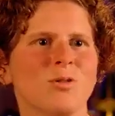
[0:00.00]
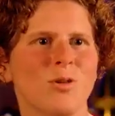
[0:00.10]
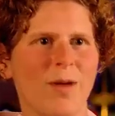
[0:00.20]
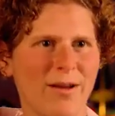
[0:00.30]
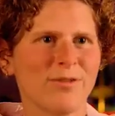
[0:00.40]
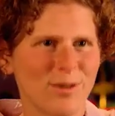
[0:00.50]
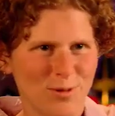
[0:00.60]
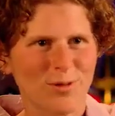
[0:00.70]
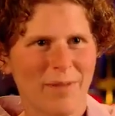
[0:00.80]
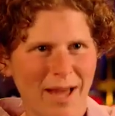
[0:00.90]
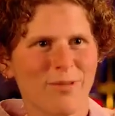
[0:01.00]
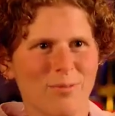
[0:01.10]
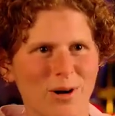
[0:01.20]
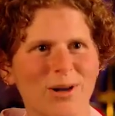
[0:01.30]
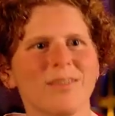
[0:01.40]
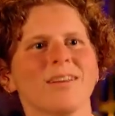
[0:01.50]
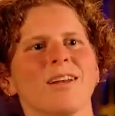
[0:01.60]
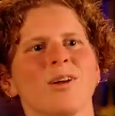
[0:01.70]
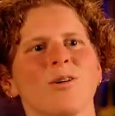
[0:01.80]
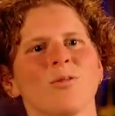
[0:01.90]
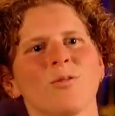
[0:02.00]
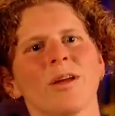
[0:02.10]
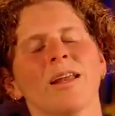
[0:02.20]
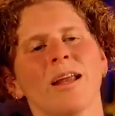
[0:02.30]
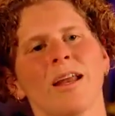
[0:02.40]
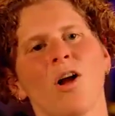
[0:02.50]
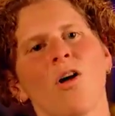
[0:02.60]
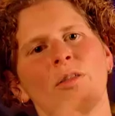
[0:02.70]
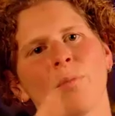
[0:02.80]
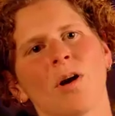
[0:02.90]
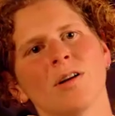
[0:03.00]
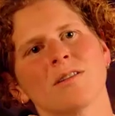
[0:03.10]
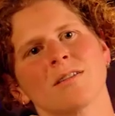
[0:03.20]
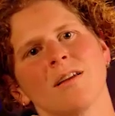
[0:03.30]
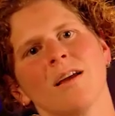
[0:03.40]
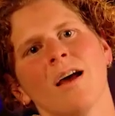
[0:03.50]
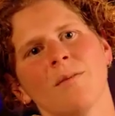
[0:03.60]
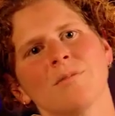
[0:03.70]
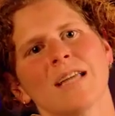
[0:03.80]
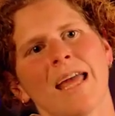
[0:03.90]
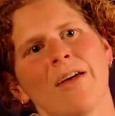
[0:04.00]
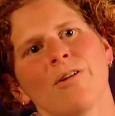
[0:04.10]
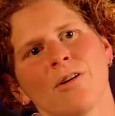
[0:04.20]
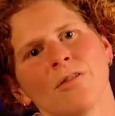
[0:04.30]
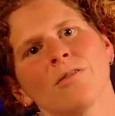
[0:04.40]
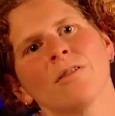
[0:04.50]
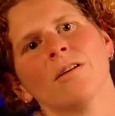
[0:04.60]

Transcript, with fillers: you have to do the math part, you know, and all the parts come together,